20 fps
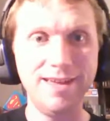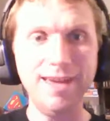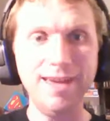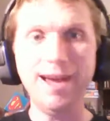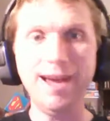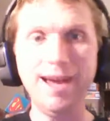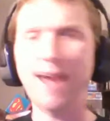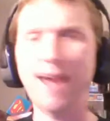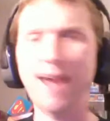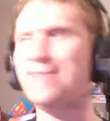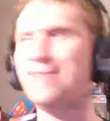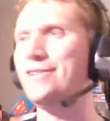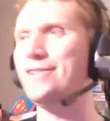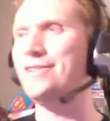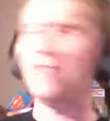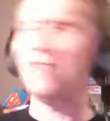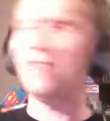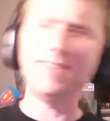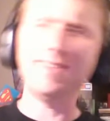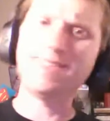I still
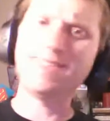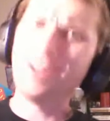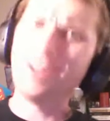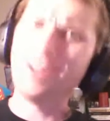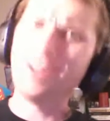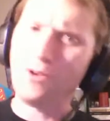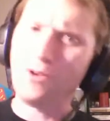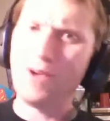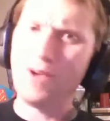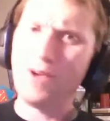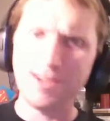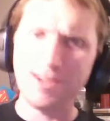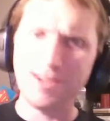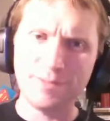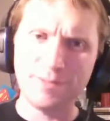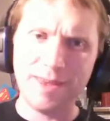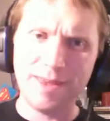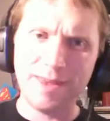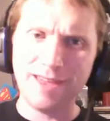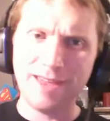didn't sell quite as
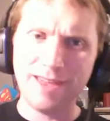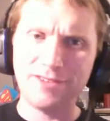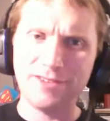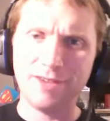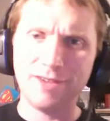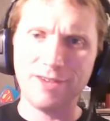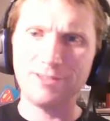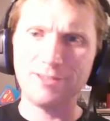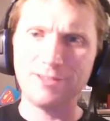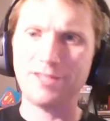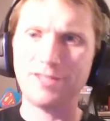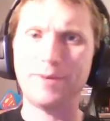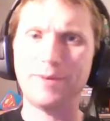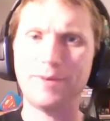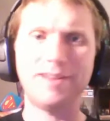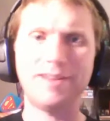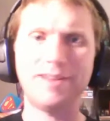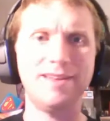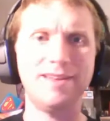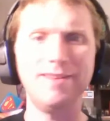many as I was
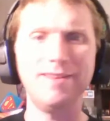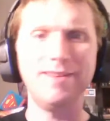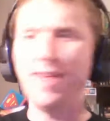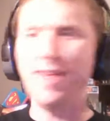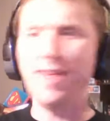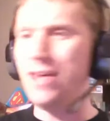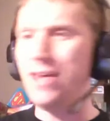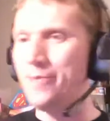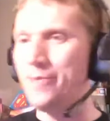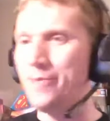expecting, but I